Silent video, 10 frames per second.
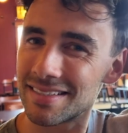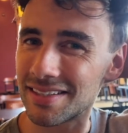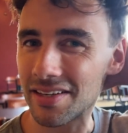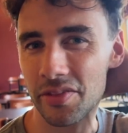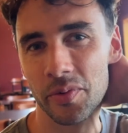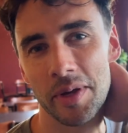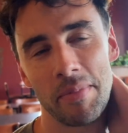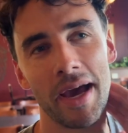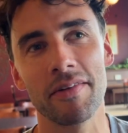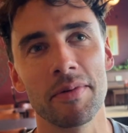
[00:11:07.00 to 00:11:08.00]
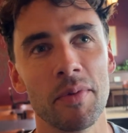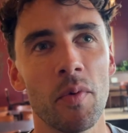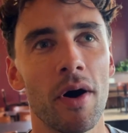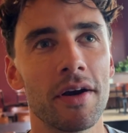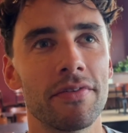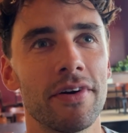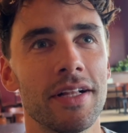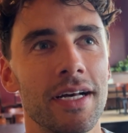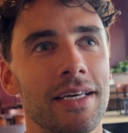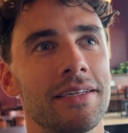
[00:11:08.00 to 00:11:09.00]
On the way back from the waterfall
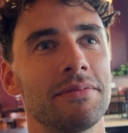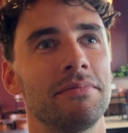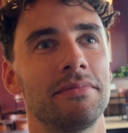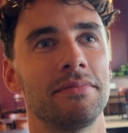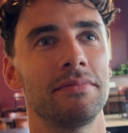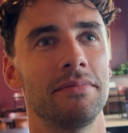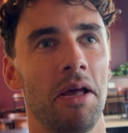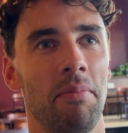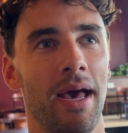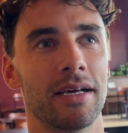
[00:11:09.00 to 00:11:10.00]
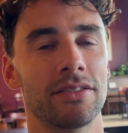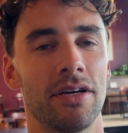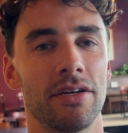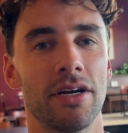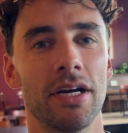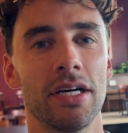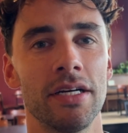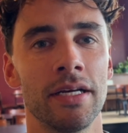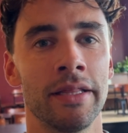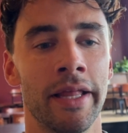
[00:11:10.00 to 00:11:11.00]
hike, my back started to hurt,
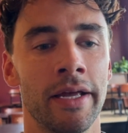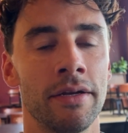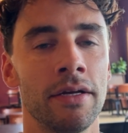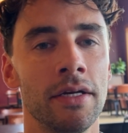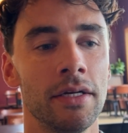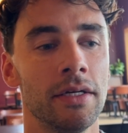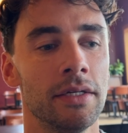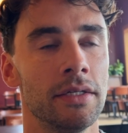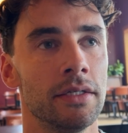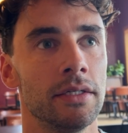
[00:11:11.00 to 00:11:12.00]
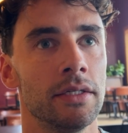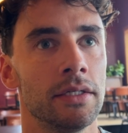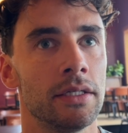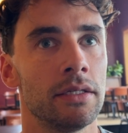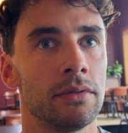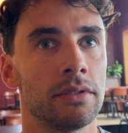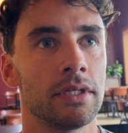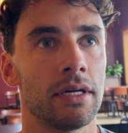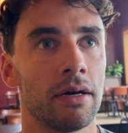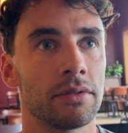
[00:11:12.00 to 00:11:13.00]
and then was,
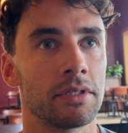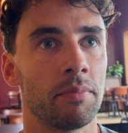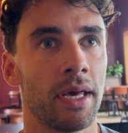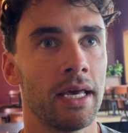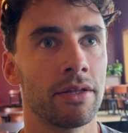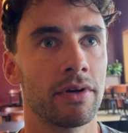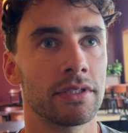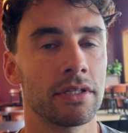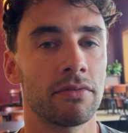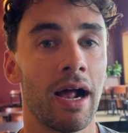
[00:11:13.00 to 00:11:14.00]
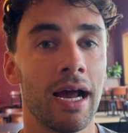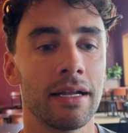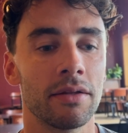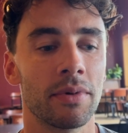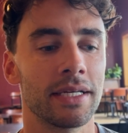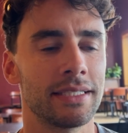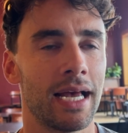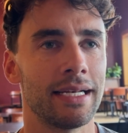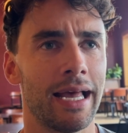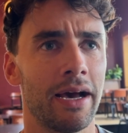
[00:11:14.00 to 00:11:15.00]
I was in pain the rest of the ride, and then when I
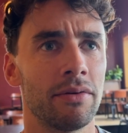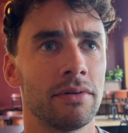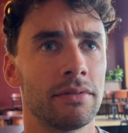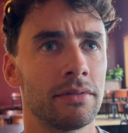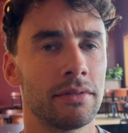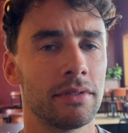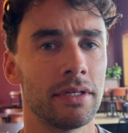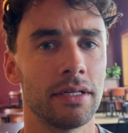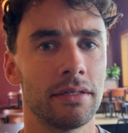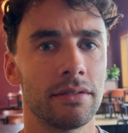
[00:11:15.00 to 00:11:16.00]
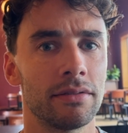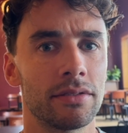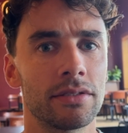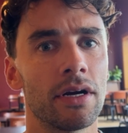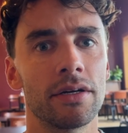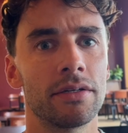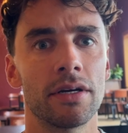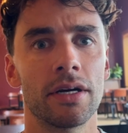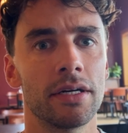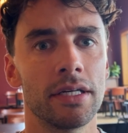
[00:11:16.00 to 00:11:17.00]
sat down, it started to
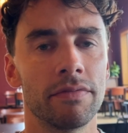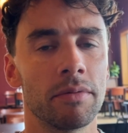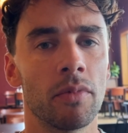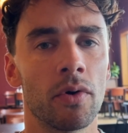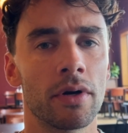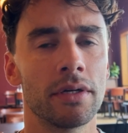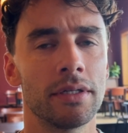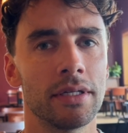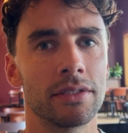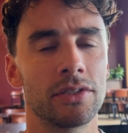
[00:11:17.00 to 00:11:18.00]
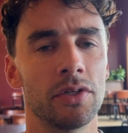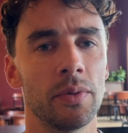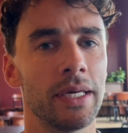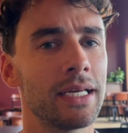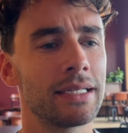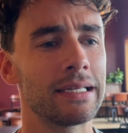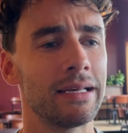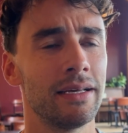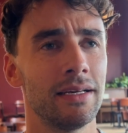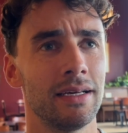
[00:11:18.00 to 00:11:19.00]
hurt even more. It's tweaked
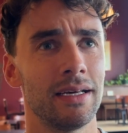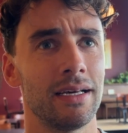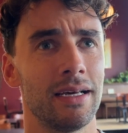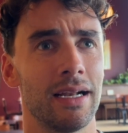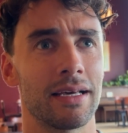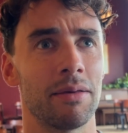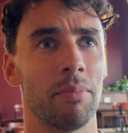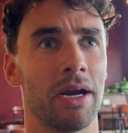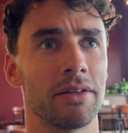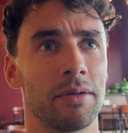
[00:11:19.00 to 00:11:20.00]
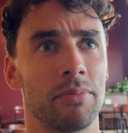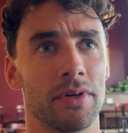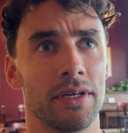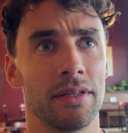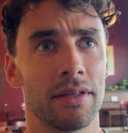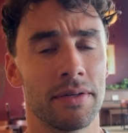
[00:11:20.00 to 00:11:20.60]
and I can barely breathe.